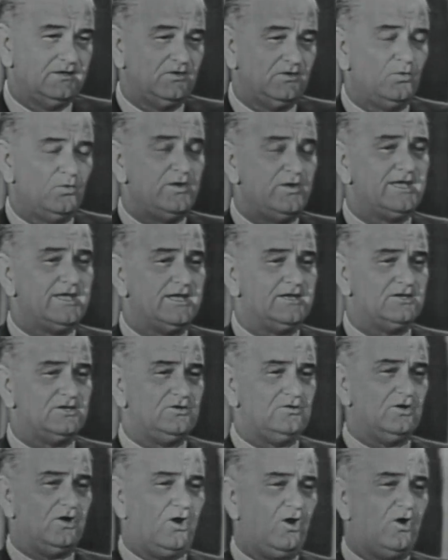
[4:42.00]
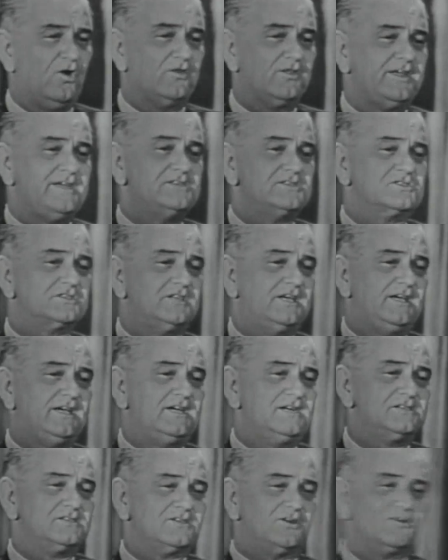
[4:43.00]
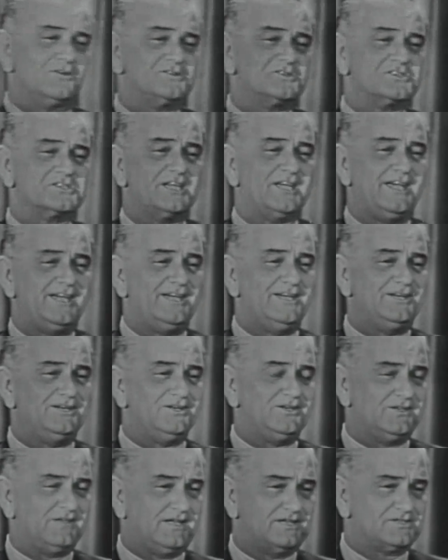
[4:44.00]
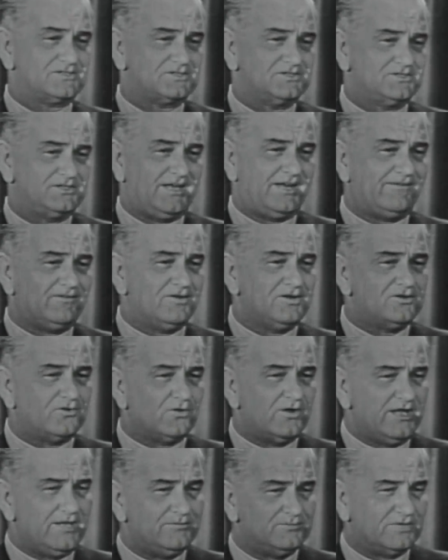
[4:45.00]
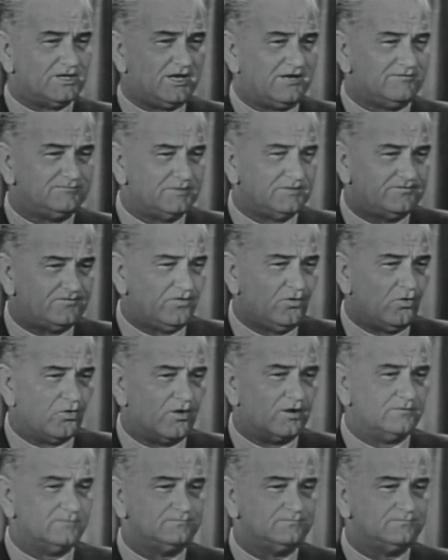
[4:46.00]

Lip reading: We can do all these things on a scale that's never dreamed of before.